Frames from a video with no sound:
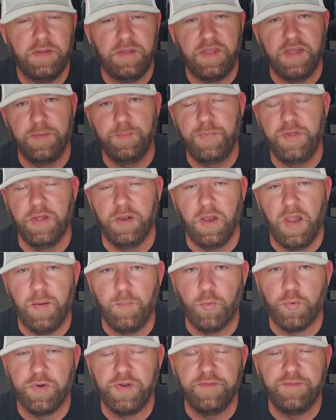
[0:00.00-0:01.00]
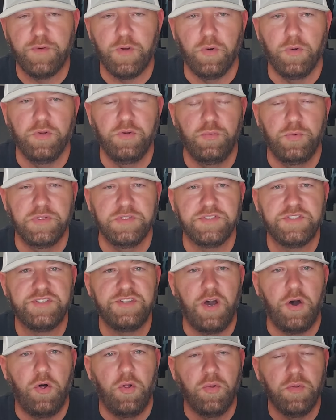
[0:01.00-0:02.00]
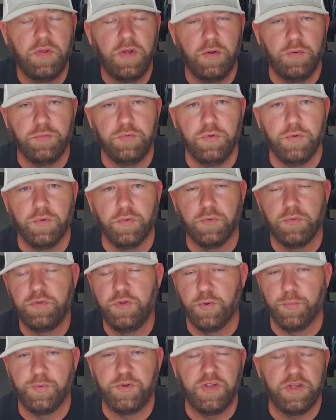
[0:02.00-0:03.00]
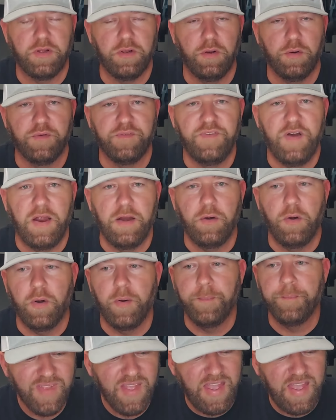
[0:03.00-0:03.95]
can be a lot more difficult to install on your particular firearm.